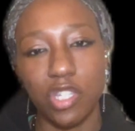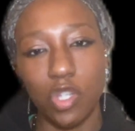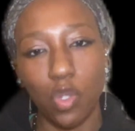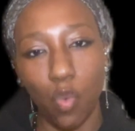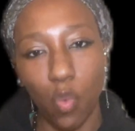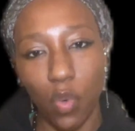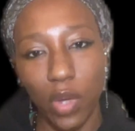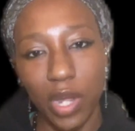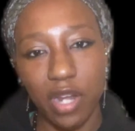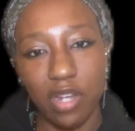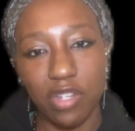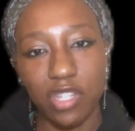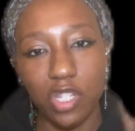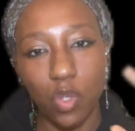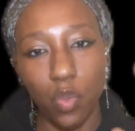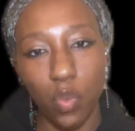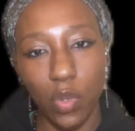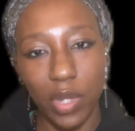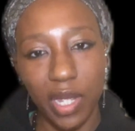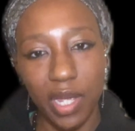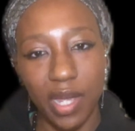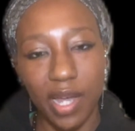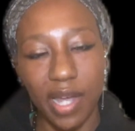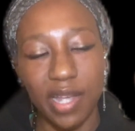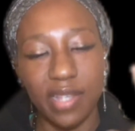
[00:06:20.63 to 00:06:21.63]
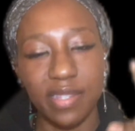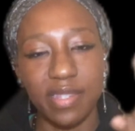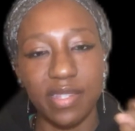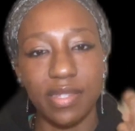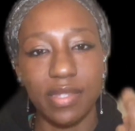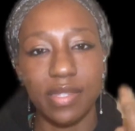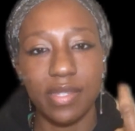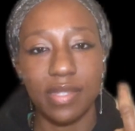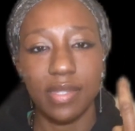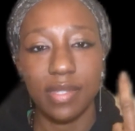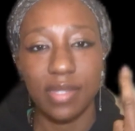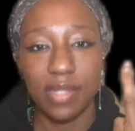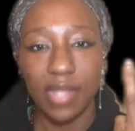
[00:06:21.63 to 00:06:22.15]
Squares,
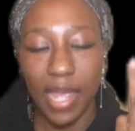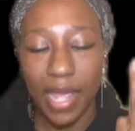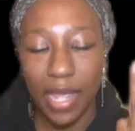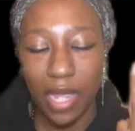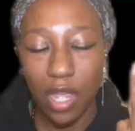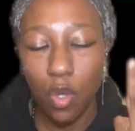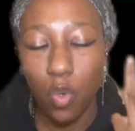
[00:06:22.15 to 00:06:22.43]
quincunxes,